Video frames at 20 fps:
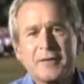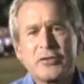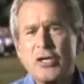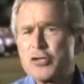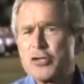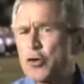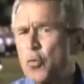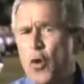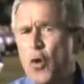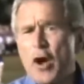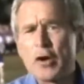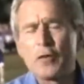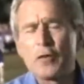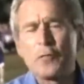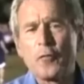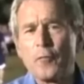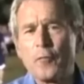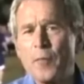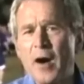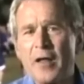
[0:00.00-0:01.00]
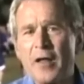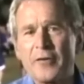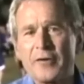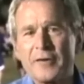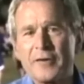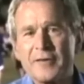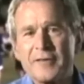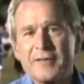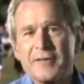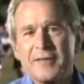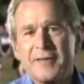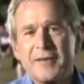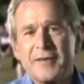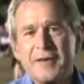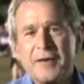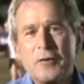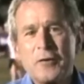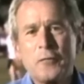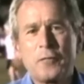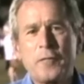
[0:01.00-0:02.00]
She's a wonderful mother
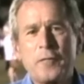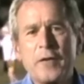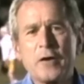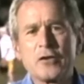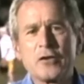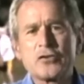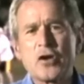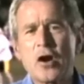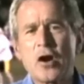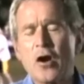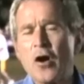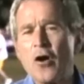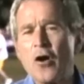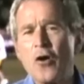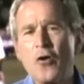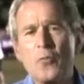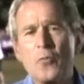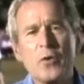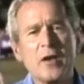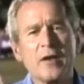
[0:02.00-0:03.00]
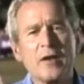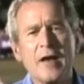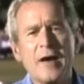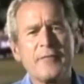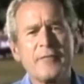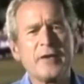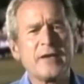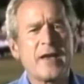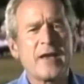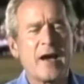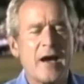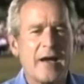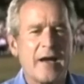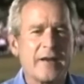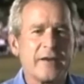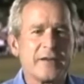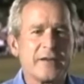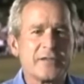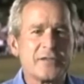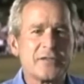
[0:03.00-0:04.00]
who fills our home with love and
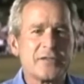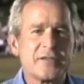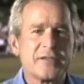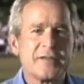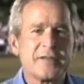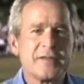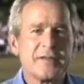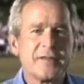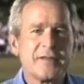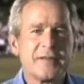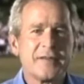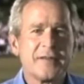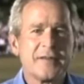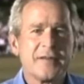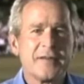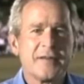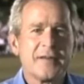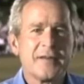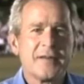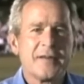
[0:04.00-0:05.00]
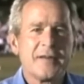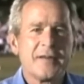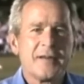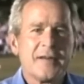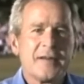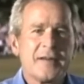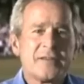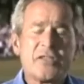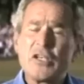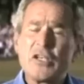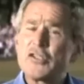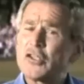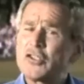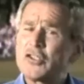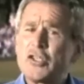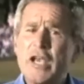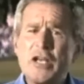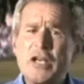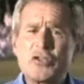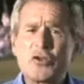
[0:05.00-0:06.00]
kindness. She's a
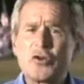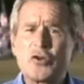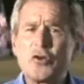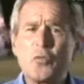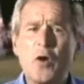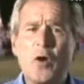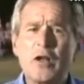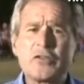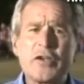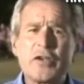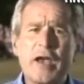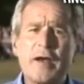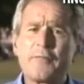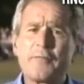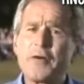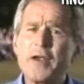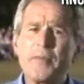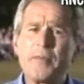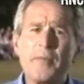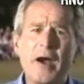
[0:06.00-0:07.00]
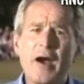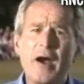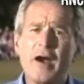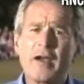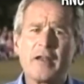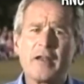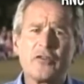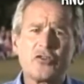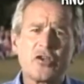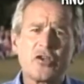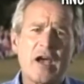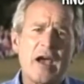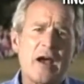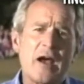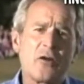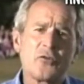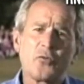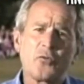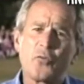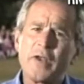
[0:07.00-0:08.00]
teacher who wants every American
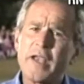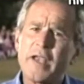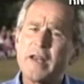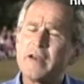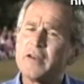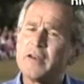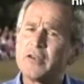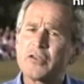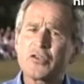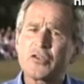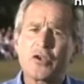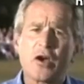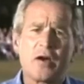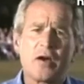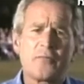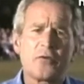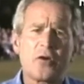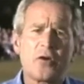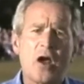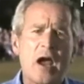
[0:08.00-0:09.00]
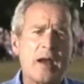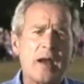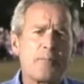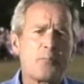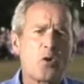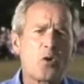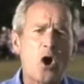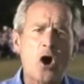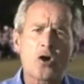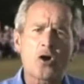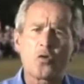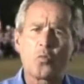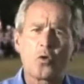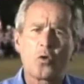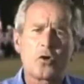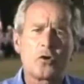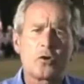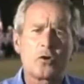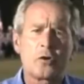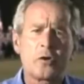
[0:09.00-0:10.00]
child to read and discover a broader
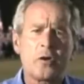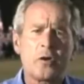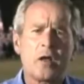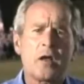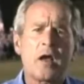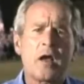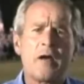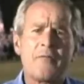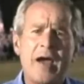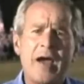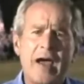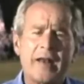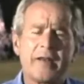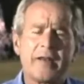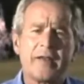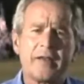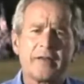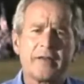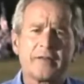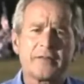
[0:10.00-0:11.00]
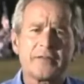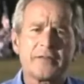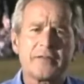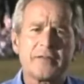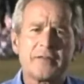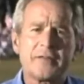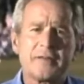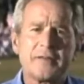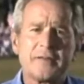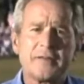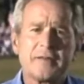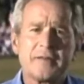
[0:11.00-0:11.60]
world of ideas.